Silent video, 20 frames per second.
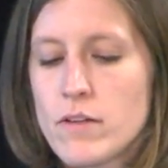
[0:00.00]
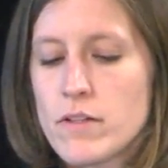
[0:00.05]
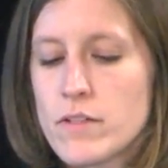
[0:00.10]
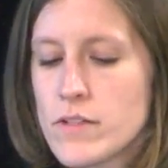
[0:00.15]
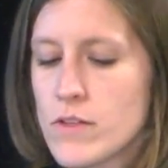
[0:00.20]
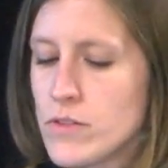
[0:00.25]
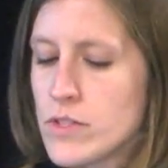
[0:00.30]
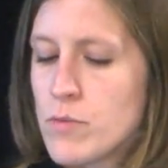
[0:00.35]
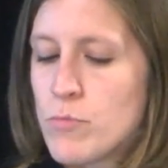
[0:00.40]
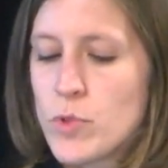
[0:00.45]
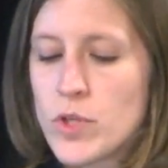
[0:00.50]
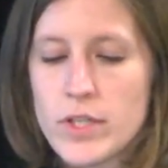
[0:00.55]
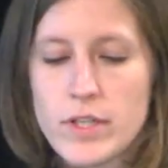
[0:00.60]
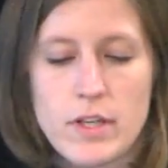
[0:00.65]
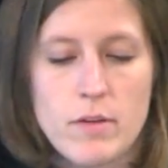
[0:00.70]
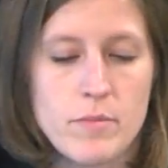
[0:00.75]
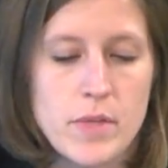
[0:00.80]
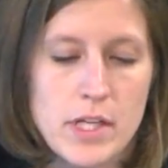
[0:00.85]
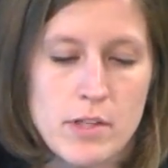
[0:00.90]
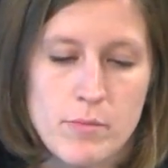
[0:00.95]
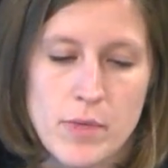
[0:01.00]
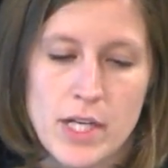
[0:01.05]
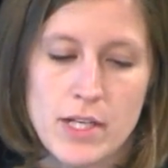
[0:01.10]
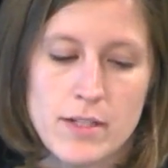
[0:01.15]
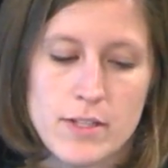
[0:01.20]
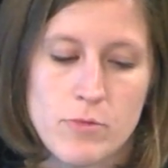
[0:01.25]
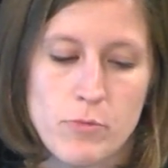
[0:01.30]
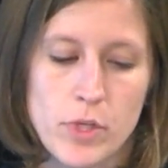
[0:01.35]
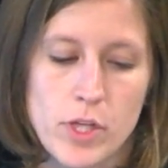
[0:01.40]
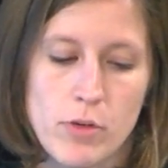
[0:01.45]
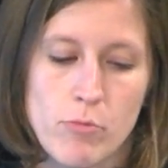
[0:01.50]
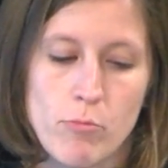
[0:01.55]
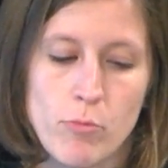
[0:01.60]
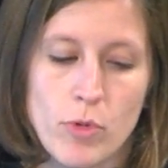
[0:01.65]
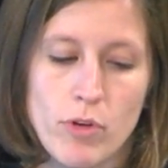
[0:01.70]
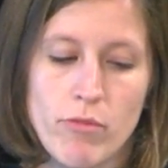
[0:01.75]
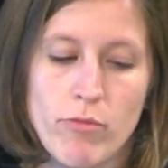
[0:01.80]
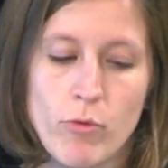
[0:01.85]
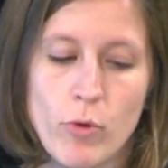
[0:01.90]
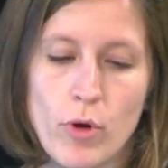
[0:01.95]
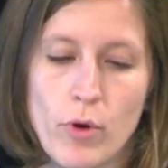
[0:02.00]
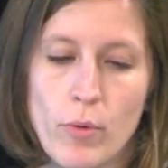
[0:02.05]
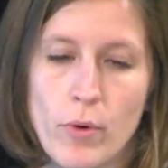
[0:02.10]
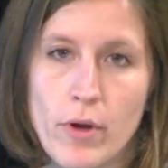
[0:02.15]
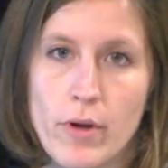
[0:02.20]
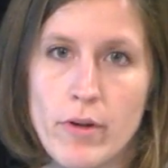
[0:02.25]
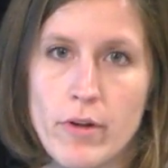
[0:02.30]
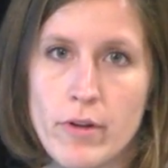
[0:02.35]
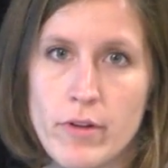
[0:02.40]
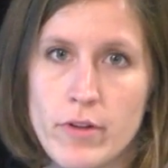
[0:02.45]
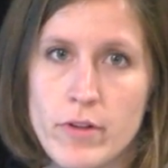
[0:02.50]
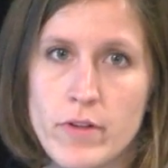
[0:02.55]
So it's important to keep that in mind as we move forward.